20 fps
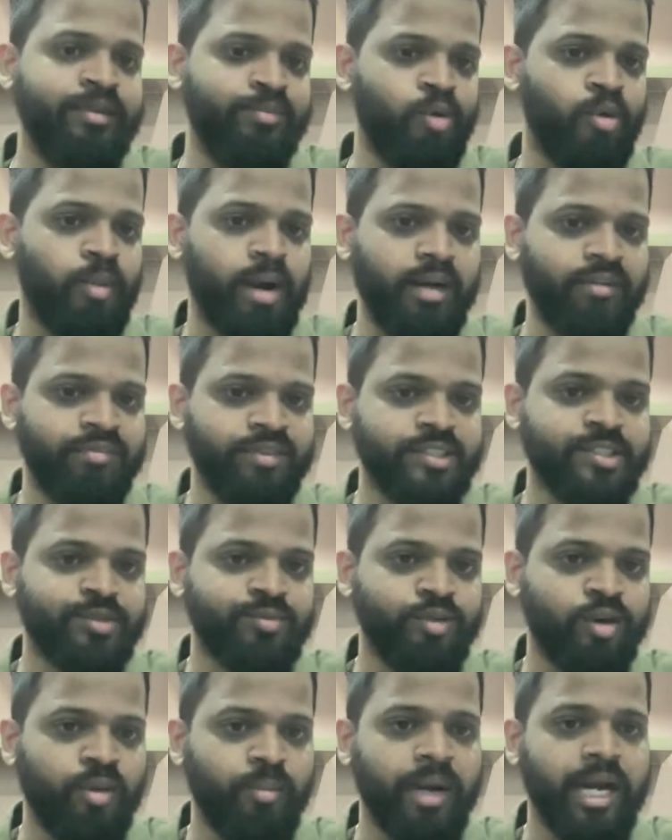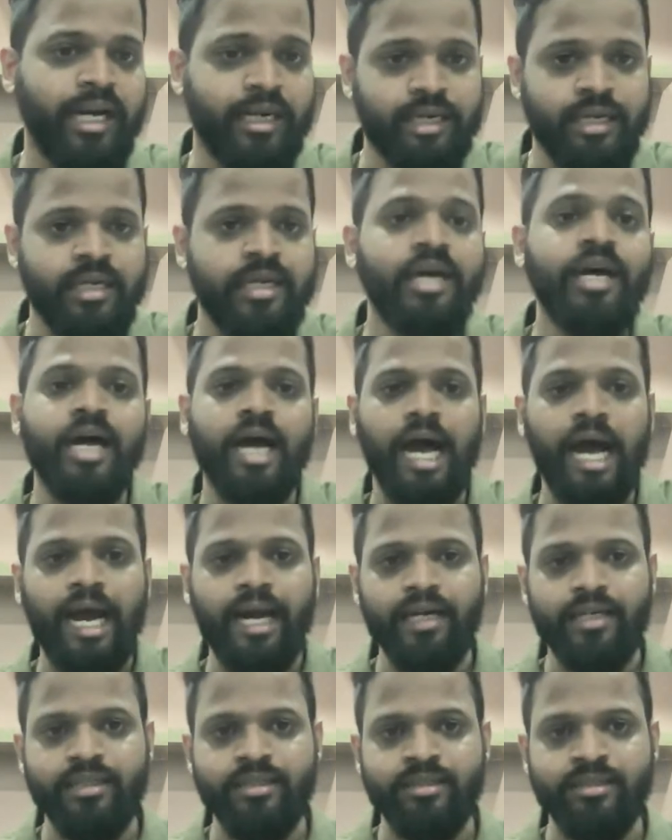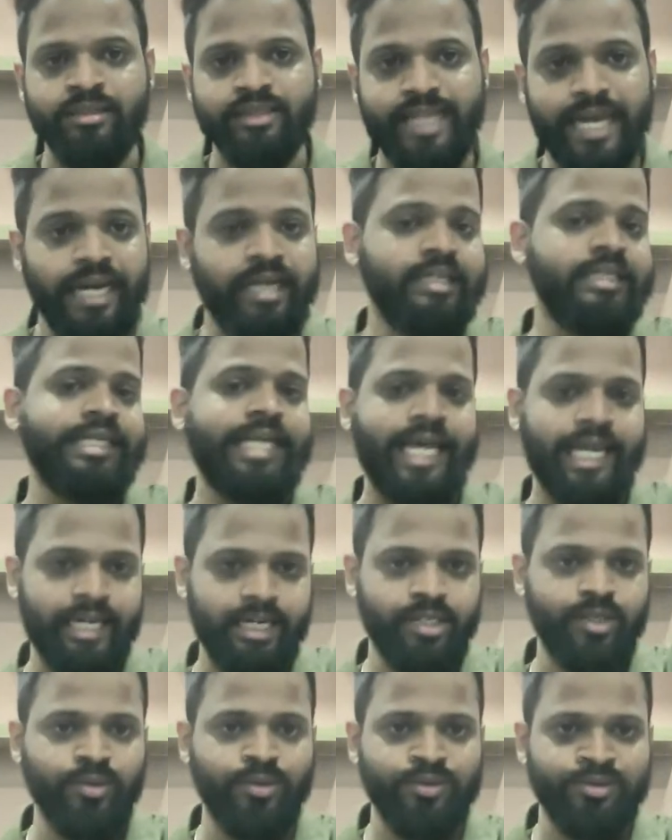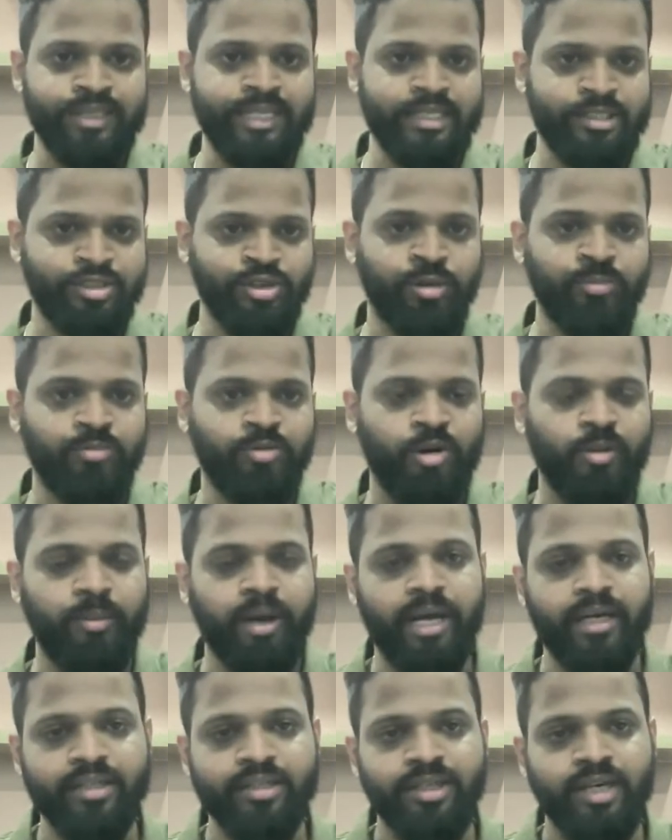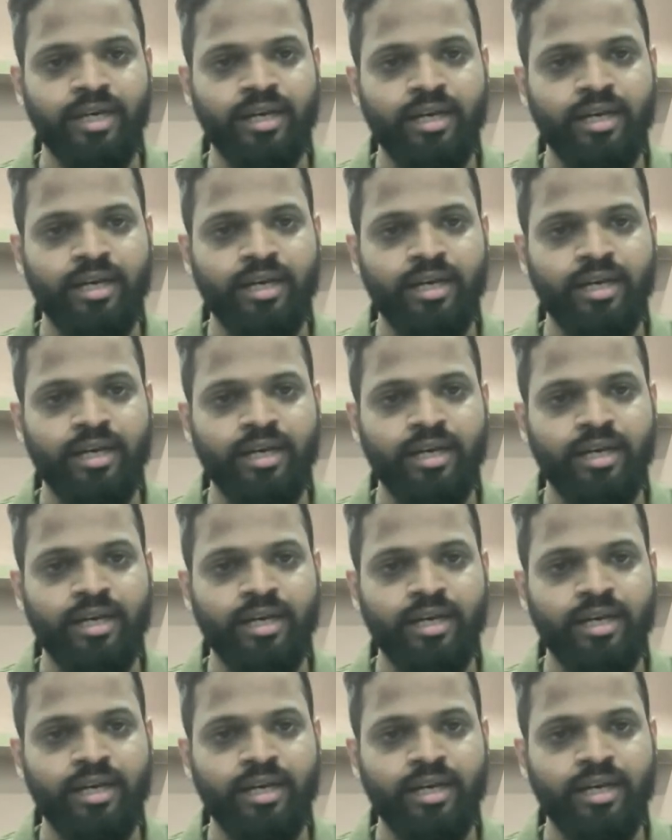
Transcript: in mobile first format and then take it to desktop format?